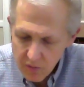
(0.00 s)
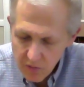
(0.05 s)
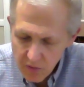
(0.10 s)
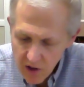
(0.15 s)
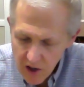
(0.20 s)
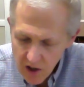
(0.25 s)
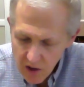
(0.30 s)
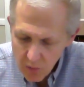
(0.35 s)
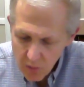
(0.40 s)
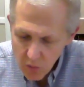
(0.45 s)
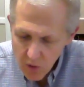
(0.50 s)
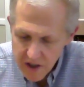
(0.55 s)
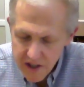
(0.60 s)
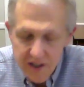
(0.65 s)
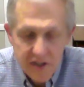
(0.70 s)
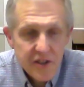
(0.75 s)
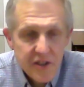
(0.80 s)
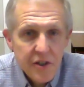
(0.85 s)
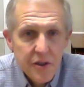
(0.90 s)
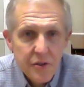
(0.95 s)
1
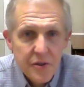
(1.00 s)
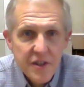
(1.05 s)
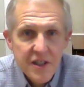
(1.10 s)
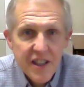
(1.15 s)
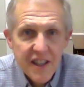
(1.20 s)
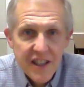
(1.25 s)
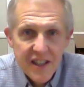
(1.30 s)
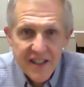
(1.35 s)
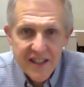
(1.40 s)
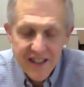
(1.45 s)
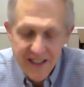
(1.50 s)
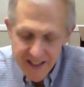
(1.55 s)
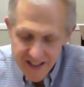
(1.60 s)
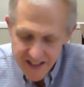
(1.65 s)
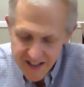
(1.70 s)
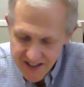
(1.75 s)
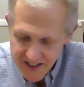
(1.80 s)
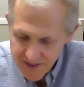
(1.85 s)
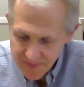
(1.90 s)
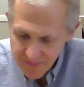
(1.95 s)
and 2 says
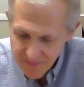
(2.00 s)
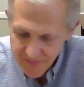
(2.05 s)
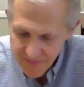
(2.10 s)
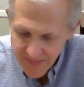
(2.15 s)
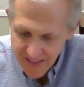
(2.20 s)
this: